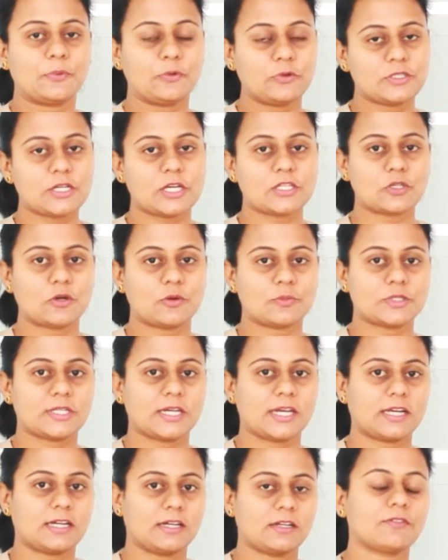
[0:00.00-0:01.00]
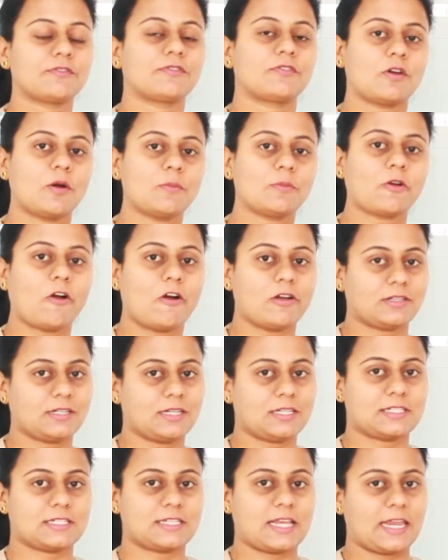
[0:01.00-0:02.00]
am Pooja Somashekar from
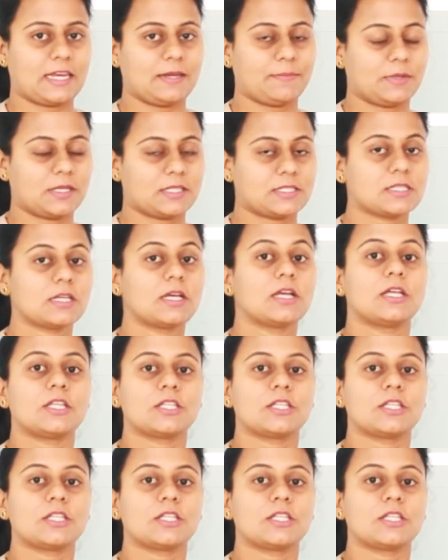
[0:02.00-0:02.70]
Contents Dynamics.